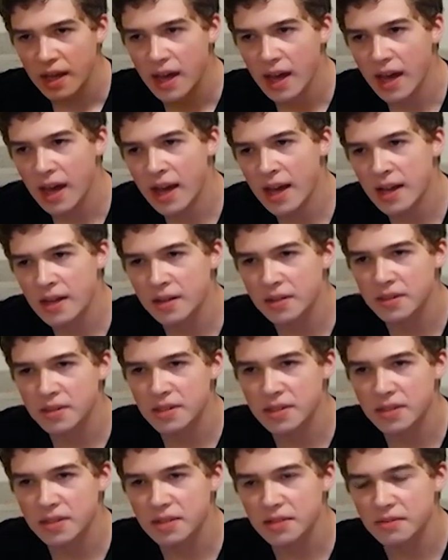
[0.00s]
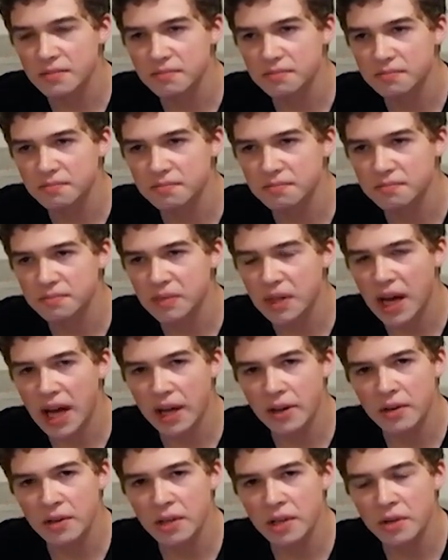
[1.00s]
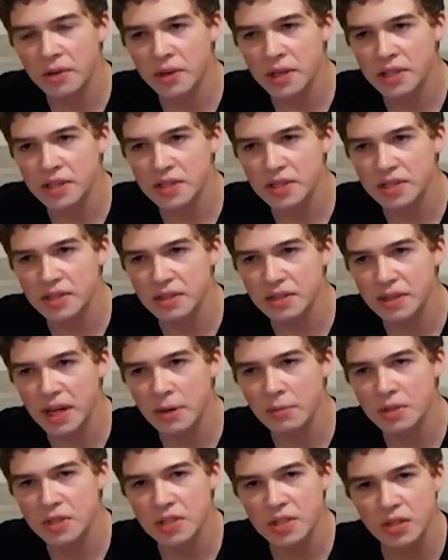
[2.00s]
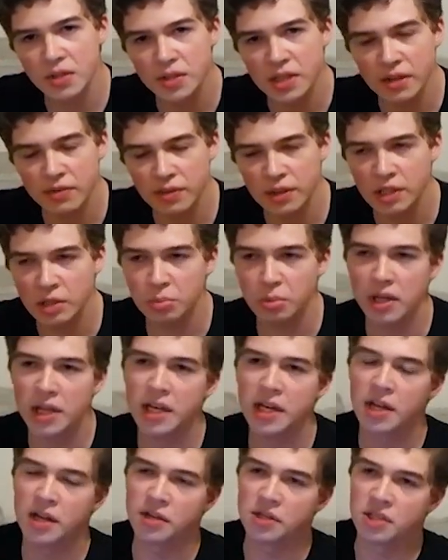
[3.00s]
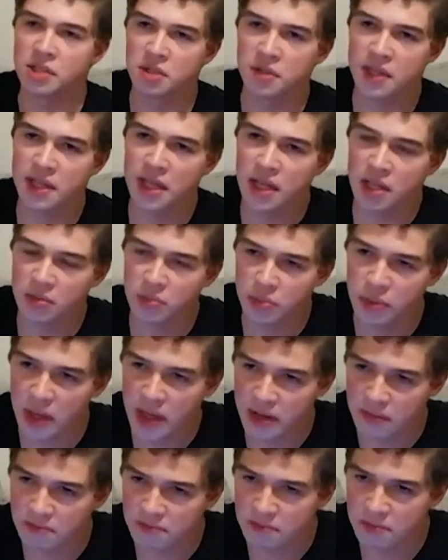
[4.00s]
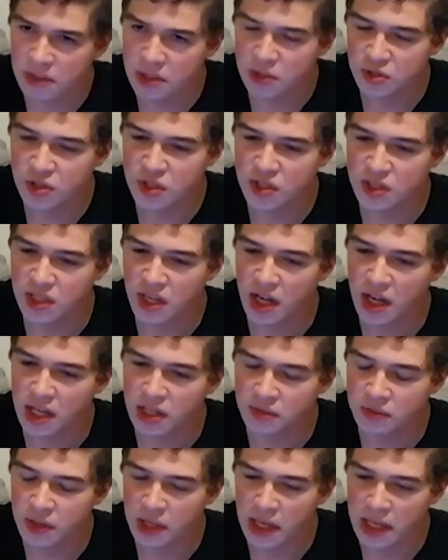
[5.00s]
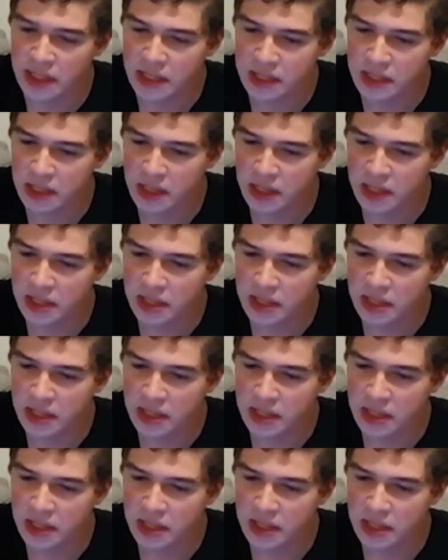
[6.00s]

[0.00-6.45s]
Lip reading: And I don't know, I'm still definitely planning on doing it, but it's just kind of gotten